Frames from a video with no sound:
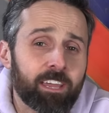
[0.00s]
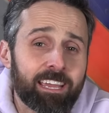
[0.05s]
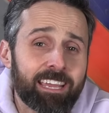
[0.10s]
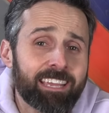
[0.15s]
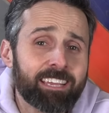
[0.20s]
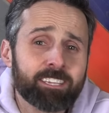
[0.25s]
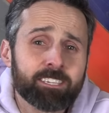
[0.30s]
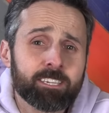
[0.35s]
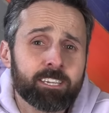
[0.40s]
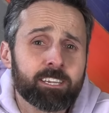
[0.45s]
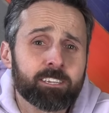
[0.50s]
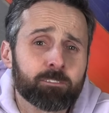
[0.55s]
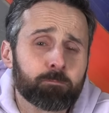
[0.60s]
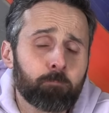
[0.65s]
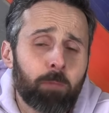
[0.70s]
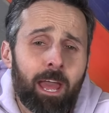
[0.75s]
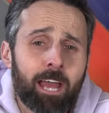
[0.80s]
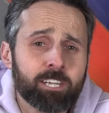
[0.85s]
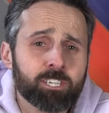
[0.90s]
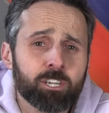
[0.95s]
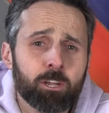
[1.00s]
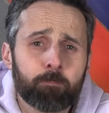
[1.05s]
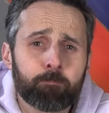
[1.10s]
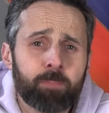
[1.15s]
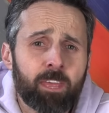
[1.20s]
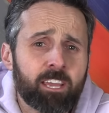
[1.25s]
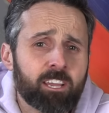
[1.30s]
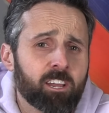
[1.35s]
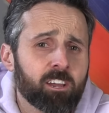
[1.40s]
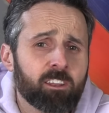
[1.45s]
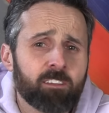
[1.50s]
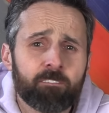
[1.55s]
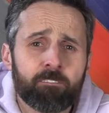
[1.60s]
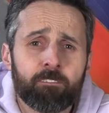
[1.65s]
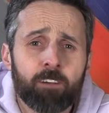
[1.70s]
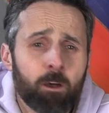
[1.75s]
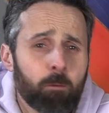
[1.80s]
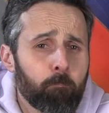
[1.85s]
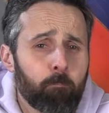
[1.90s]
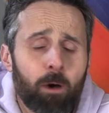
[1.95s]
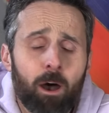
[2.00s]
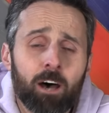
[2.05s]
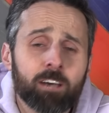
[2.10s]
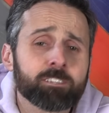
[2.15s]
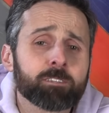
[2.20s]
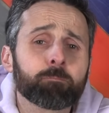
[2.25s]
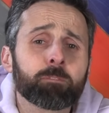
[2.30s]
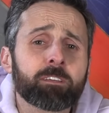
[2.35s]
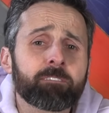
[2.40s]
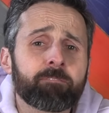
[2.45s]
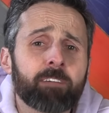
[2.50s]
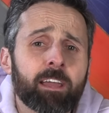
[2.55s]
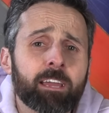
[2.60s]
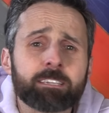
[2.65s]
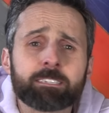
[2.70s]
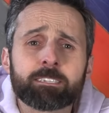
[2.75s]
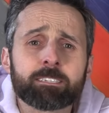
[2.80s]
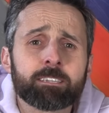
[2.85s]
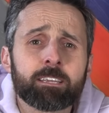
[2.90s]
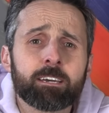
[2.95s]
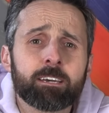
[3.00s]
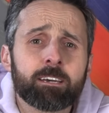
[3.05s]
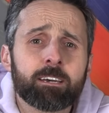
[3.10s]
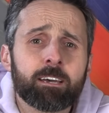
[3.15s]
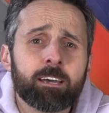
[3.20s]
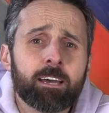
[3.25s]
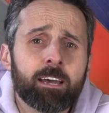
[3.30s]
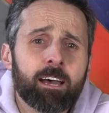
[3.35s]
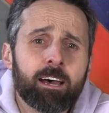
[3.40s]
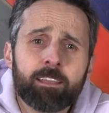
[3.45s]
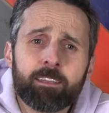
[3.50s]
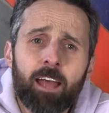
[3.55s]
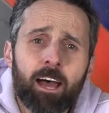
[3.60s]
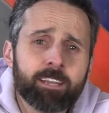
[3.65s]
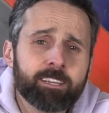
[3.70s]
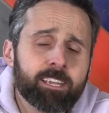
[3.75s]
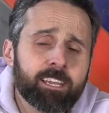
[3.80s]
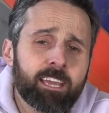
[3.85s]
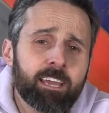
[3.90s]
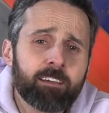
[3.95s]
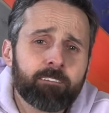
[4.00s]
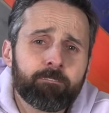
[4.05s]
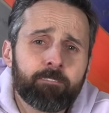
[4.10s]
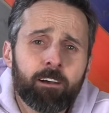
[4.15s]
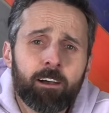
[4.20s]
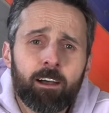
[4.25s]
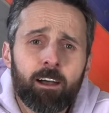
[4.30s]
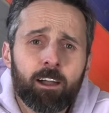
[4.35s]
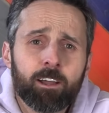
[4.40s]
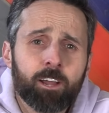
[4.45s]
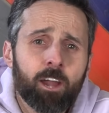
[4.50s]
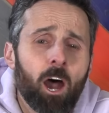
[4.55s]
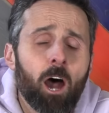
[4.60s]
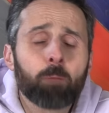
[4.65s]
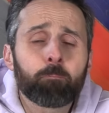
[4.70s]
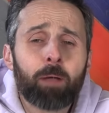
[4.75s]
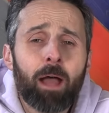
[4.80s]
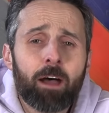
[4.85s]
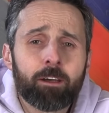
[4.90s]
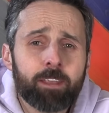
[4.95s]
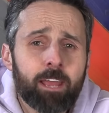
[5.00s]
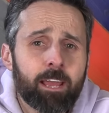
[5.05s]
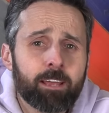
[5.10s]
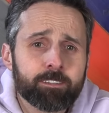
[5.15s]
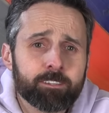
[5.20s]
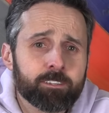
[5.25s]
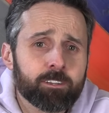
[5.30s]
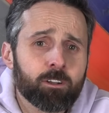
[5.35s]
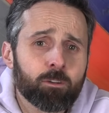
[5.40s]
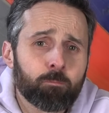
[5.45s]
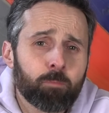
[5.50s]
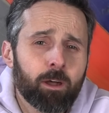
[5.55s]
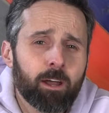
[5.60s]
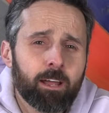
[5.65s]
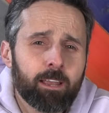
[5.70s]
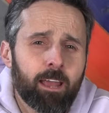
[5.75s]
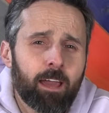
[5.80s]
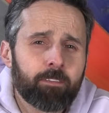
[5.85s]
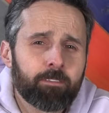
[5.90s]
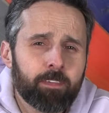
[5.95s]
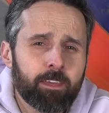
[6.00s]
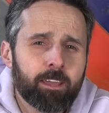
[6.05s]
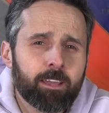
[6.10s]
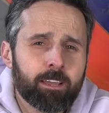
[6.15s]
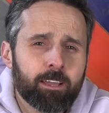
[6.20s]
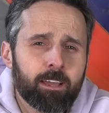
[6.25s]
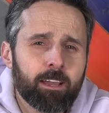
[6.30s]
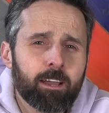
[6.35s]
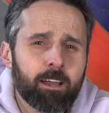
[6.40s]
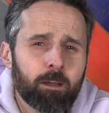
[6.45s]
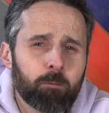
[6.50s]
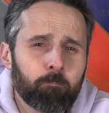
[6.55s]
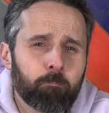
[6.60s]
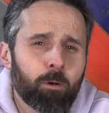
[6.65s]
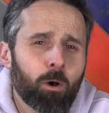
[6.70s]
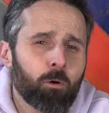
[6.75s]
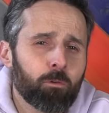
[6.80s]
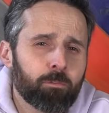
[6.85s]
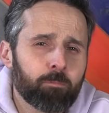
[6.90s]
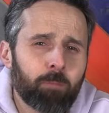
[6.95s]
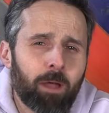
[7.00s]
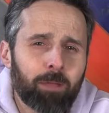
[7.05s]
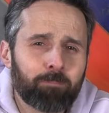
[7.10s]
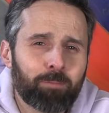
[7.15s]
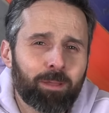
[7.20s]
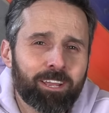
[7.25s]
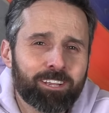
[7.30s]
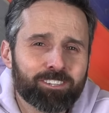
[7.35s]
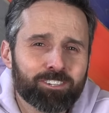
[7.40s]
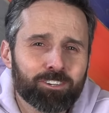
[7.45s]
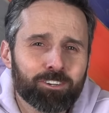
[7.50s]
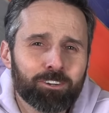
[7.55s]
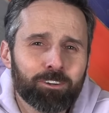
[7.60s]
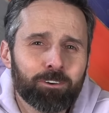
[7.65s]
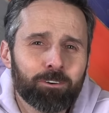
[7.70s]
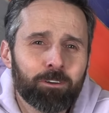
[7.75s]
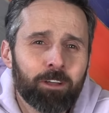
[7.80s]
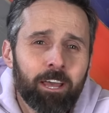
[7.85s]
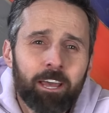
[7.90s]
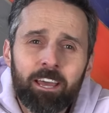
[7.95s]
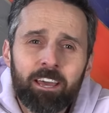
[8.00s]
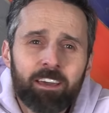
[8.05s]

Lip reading: the easiest matchup they could have possibly faced? Not to give a cop-out answer, but I think both might be true.